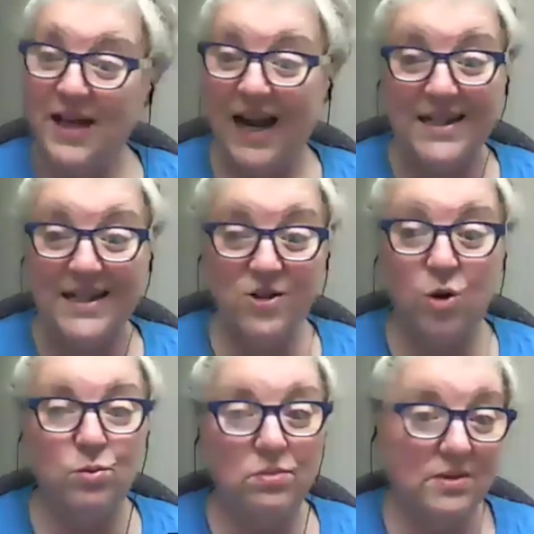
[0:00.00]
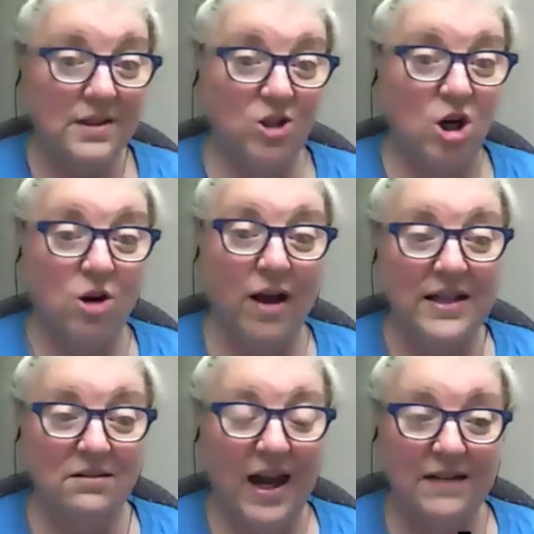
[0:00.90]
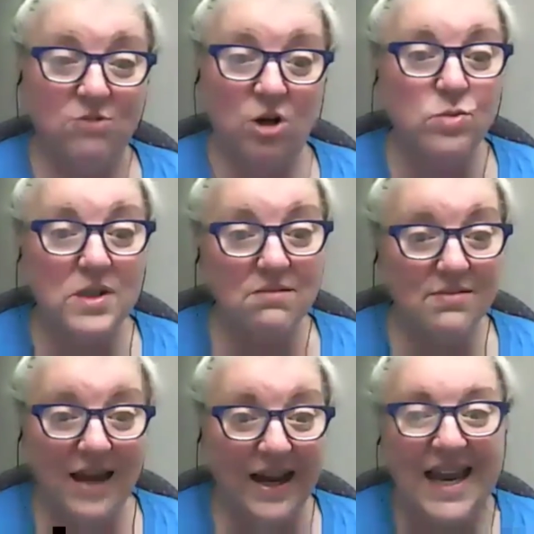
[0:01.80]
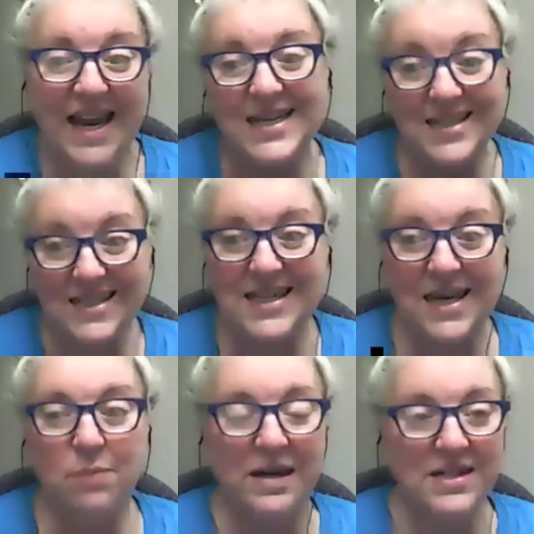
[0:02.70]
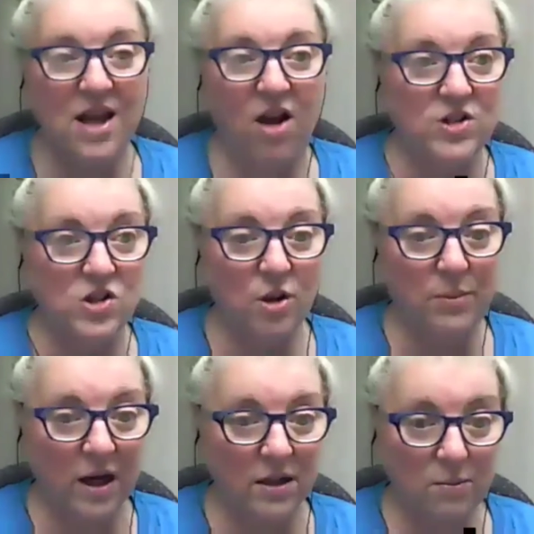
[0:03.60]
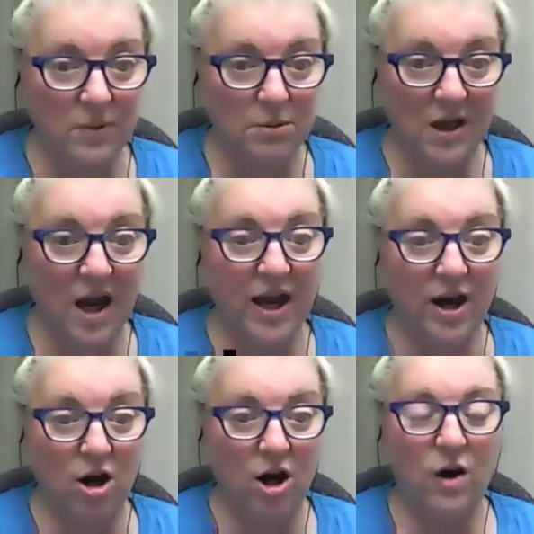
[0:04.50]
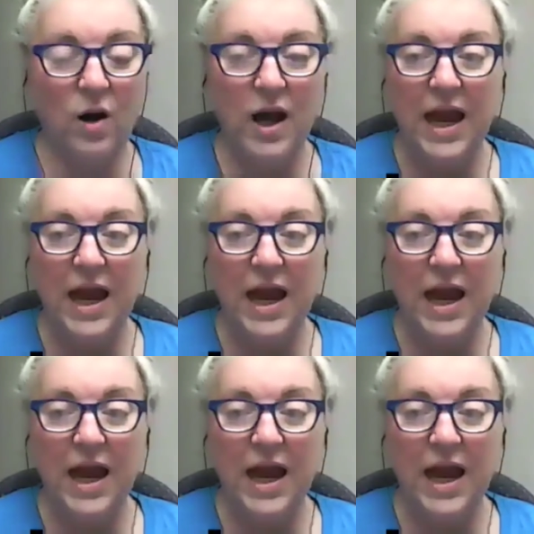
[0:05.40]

I don't, yeah. you know, I, I don't I can't see it myself, and so I'm not going to be able to hire her.